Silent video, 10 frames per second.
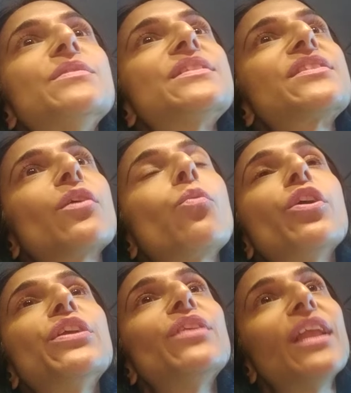So
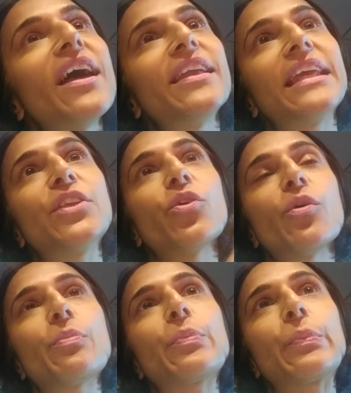what you learn in
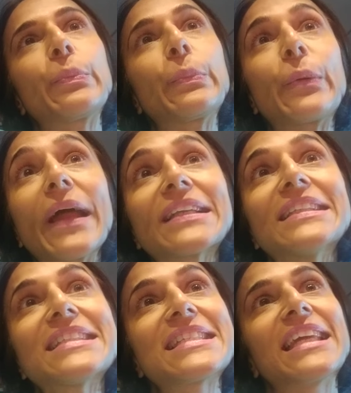your
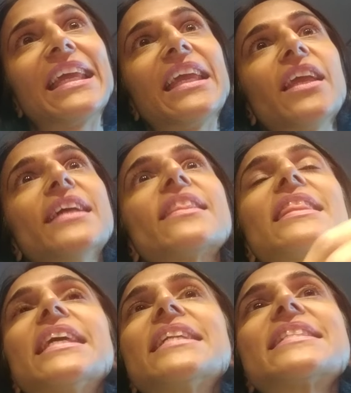pregnancy are
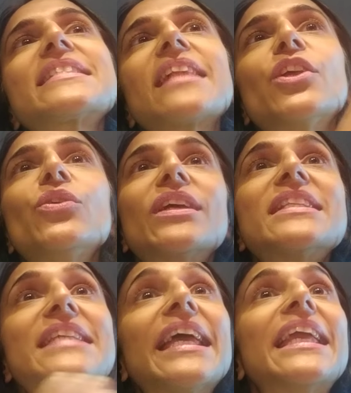things that you
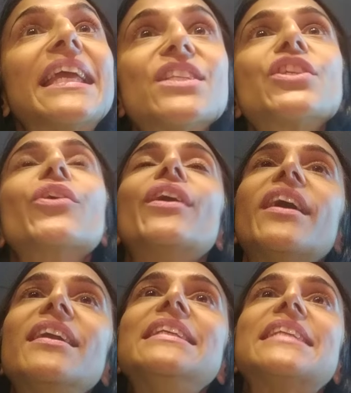can take into your
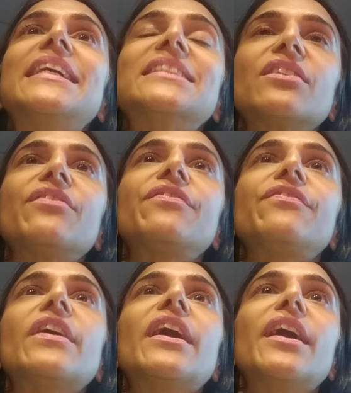early days of
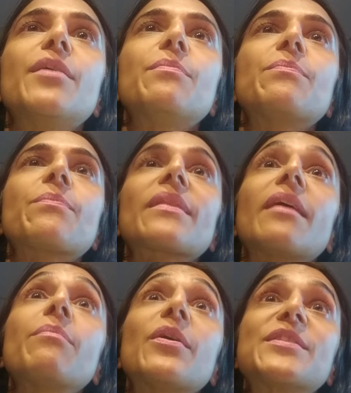
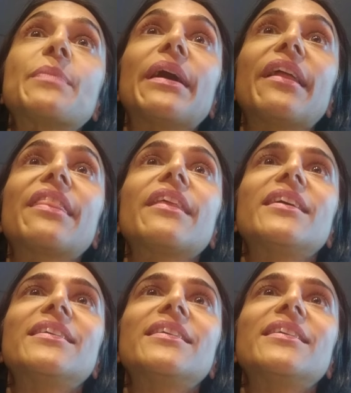post-birth.